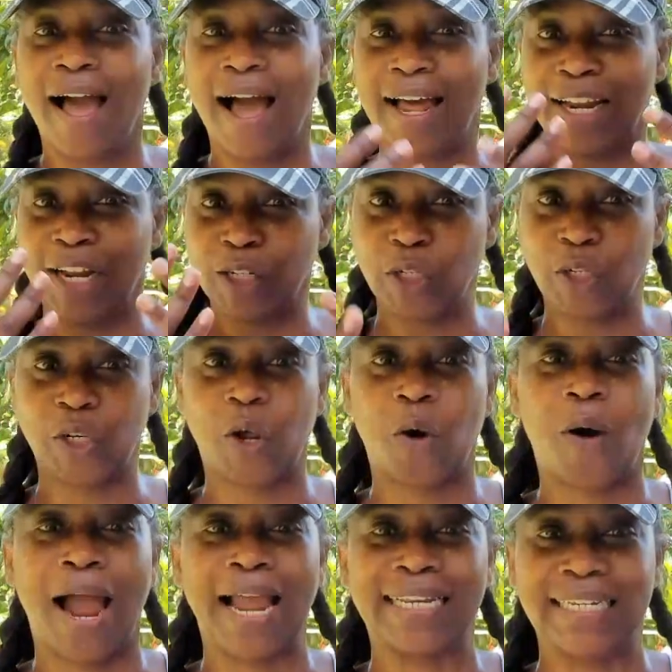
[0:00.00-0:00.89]
And as you
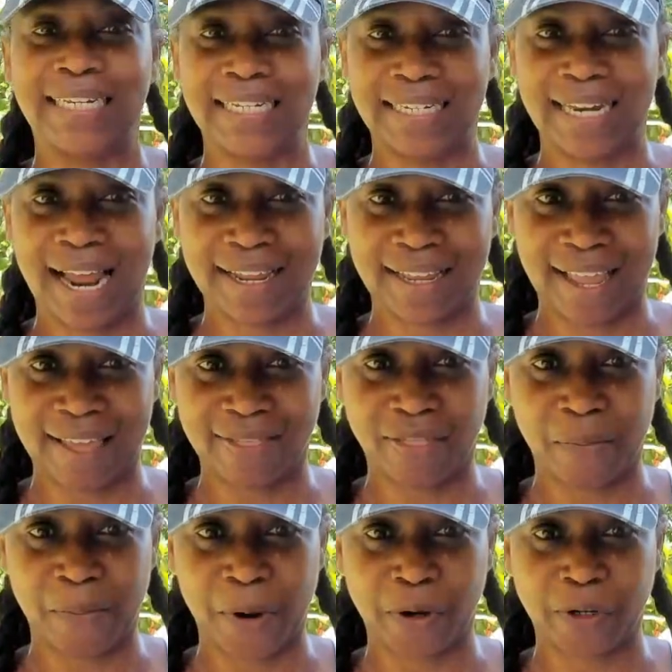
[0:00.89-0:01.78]
know, I did not
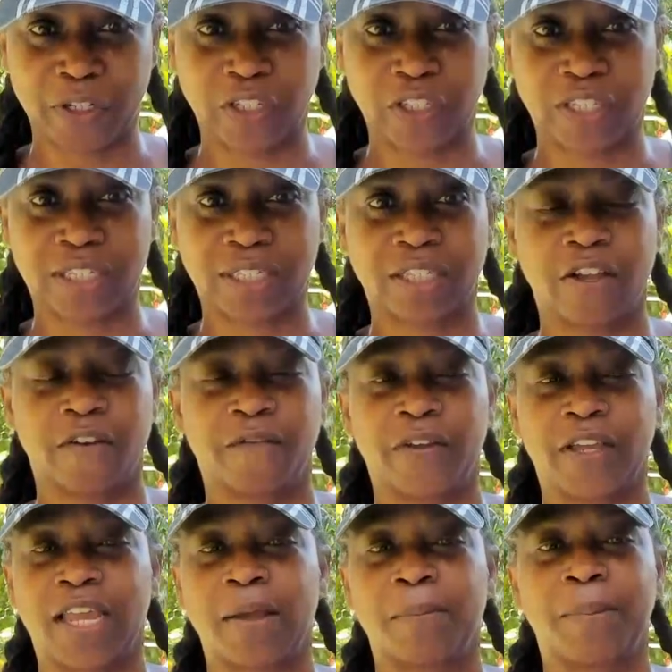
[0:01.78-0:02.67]
get the marriage
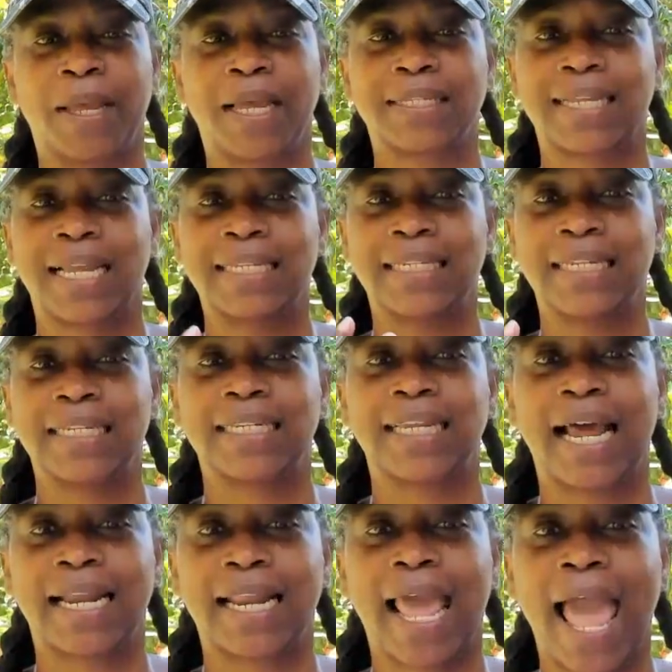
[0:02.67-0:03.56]
certificate because I did
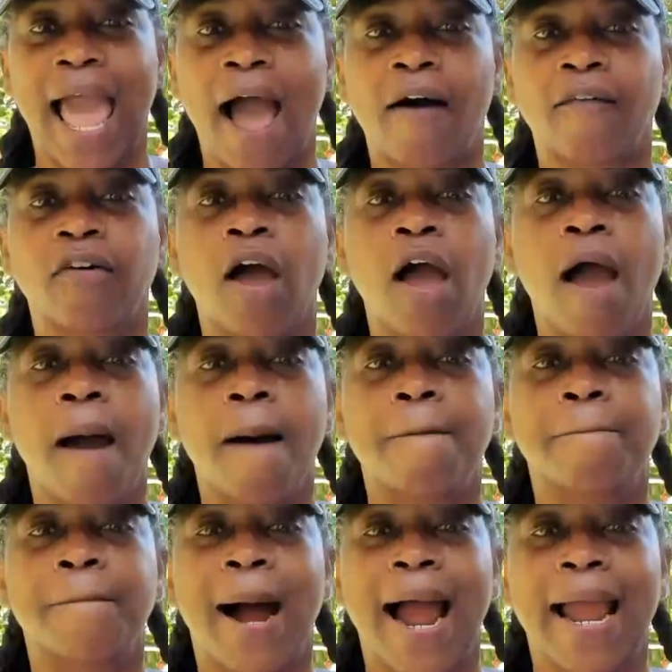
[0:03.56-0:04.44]
not have
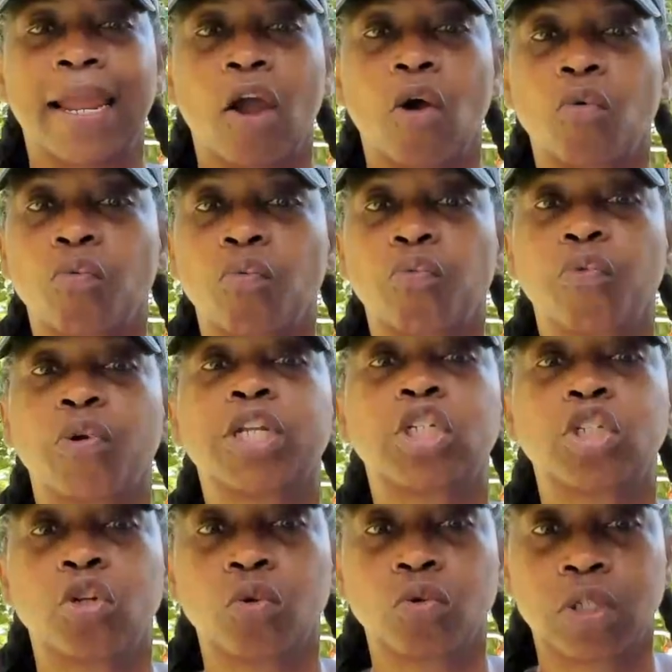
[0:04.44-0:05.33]
my
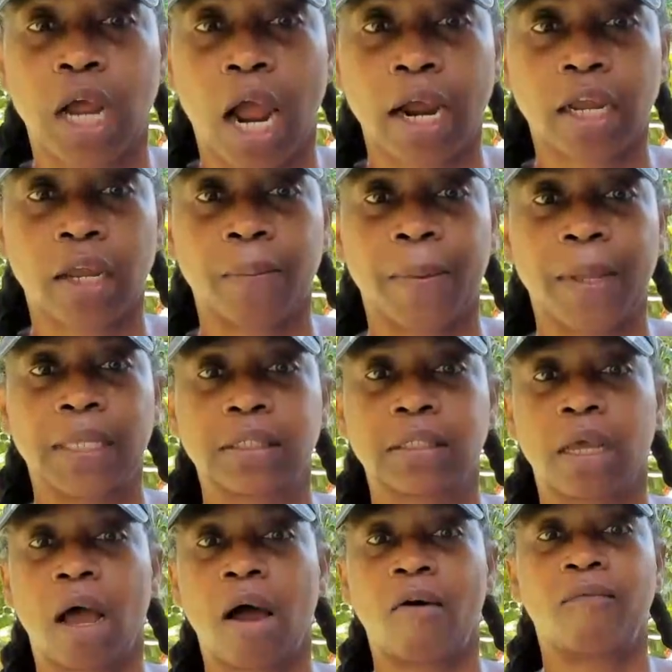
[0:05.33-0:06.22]
original
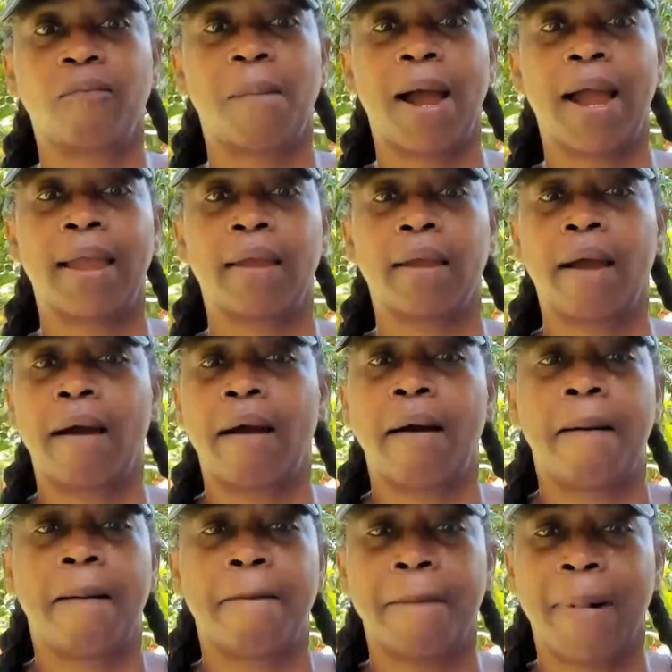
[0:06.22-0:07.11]
documents of my
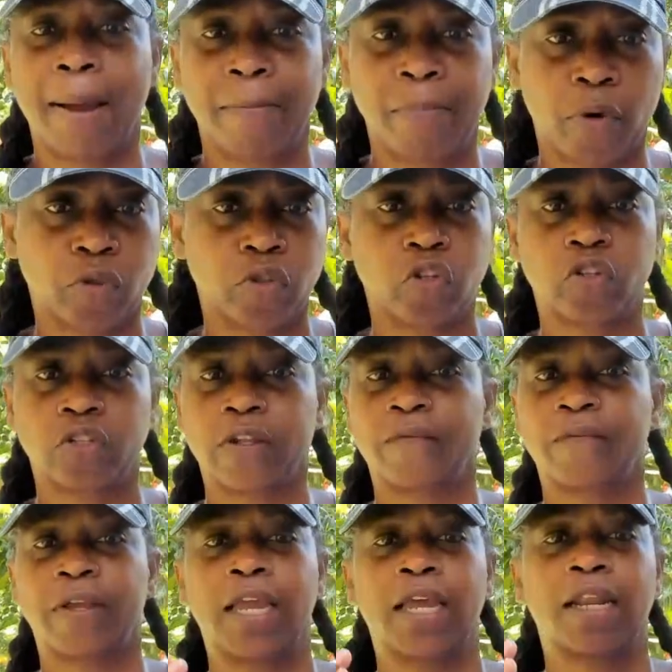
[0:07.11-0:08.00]
birth
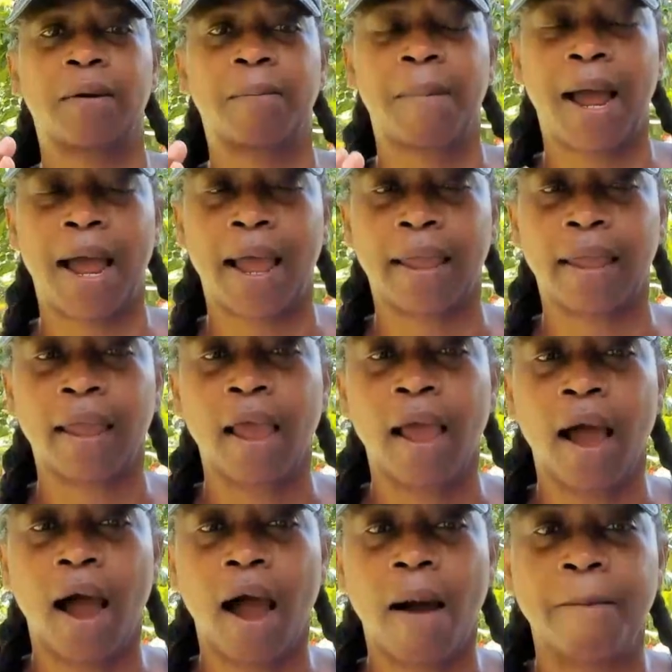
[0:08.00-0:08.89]
certificate and my
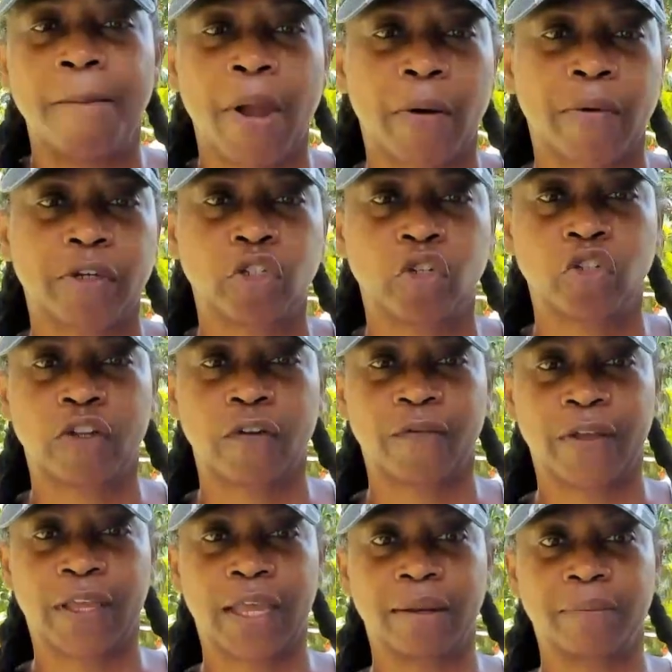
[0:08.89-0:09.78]
marriage
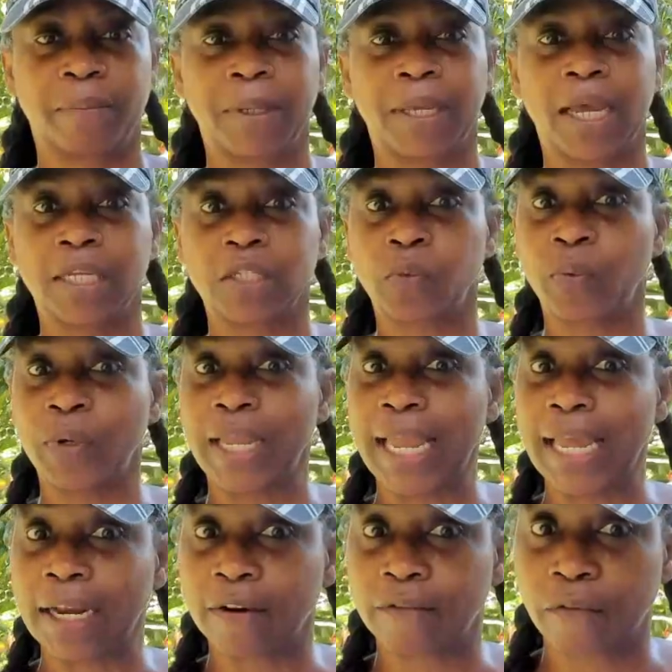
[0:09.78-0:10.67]
certificate because
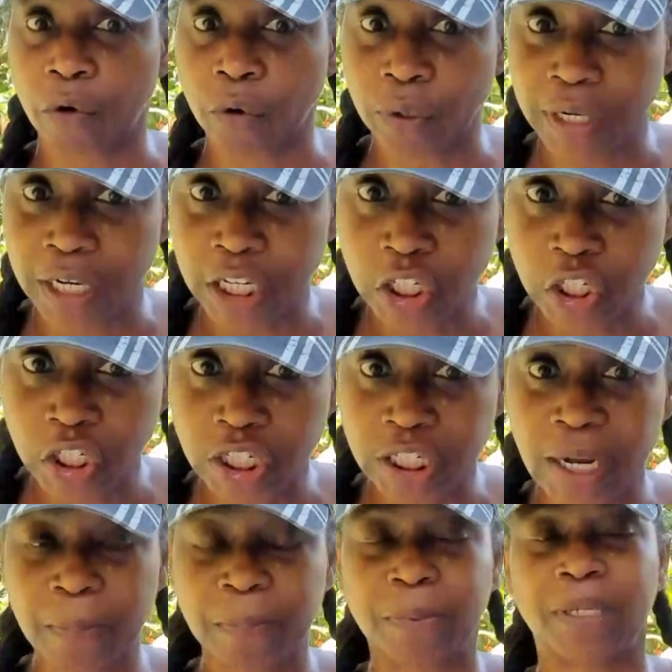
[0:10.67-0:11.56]
we inadvertently
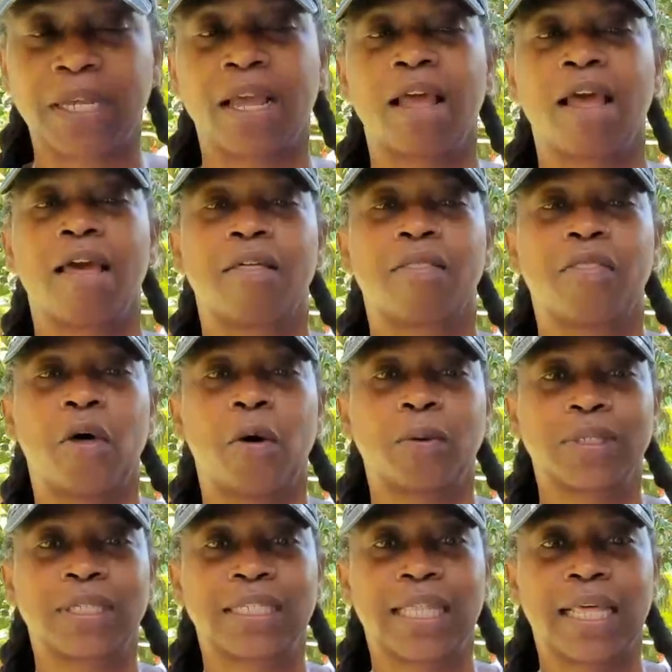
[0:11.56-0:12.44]
shipped
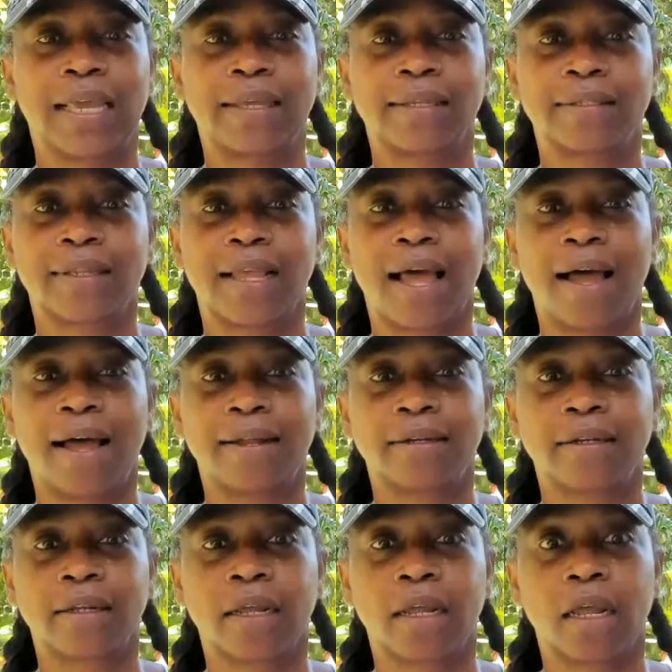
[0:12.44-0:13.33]
those things.
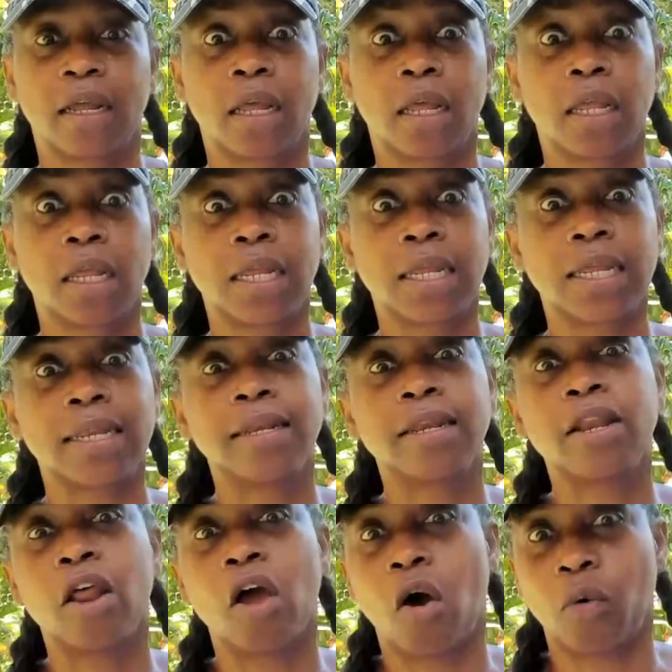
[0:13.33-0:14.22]
And
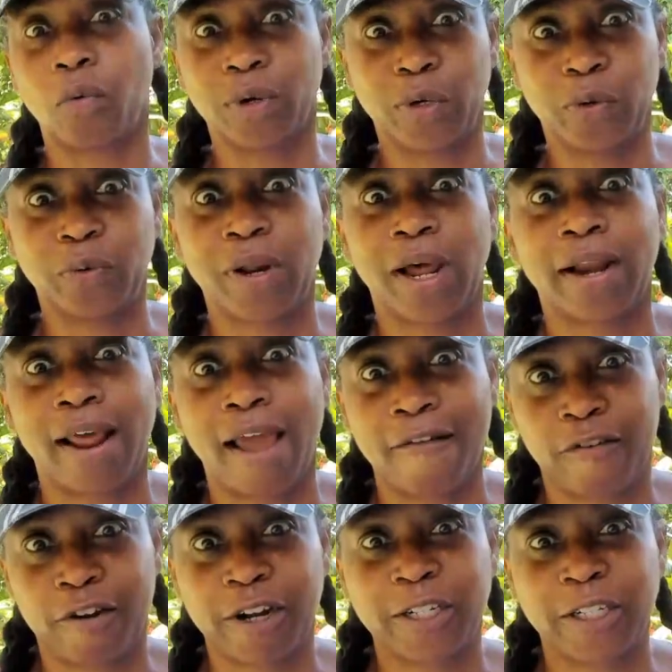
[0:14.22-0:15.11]
no, we do not
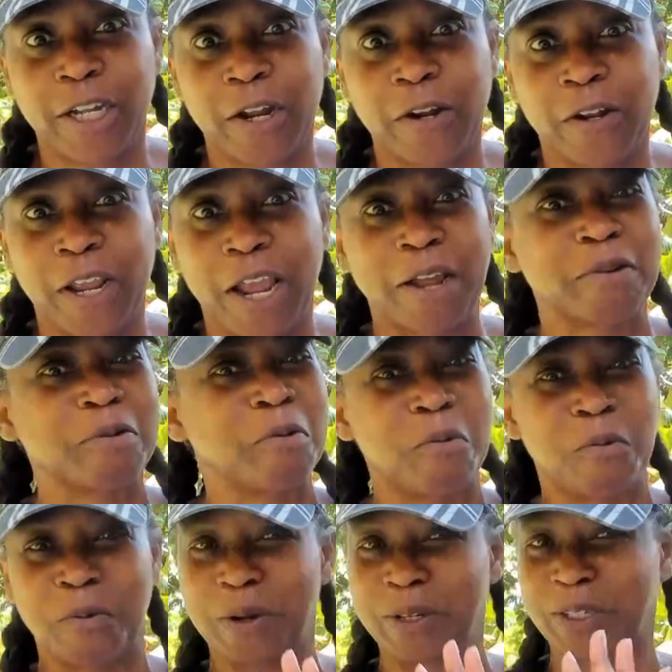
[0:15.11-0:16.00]
have our container yet.
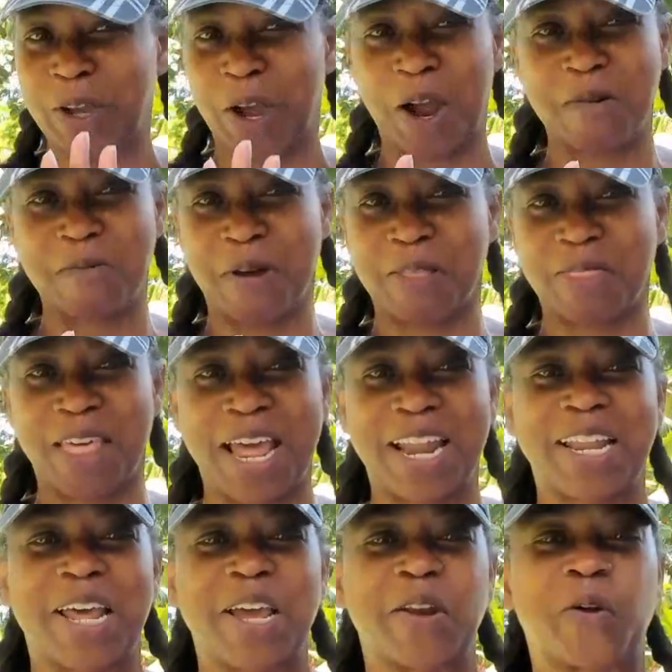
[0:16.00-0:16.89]
We'll talk about
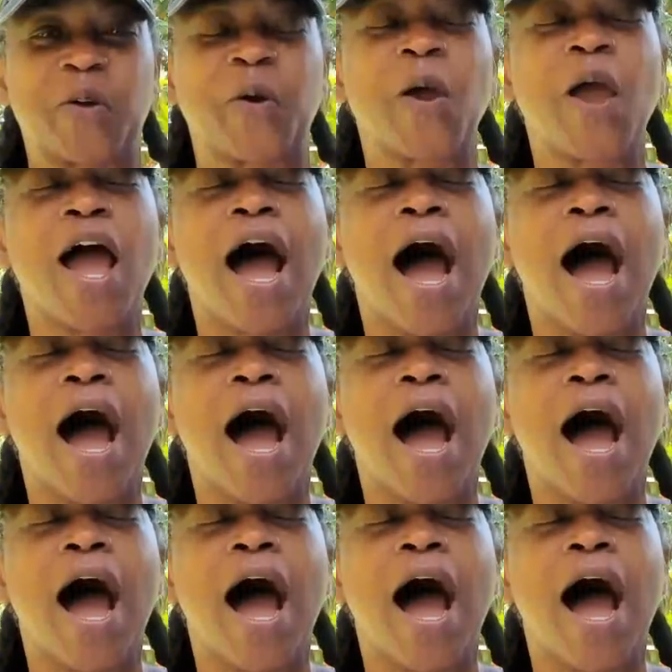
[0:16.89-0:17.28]
that later.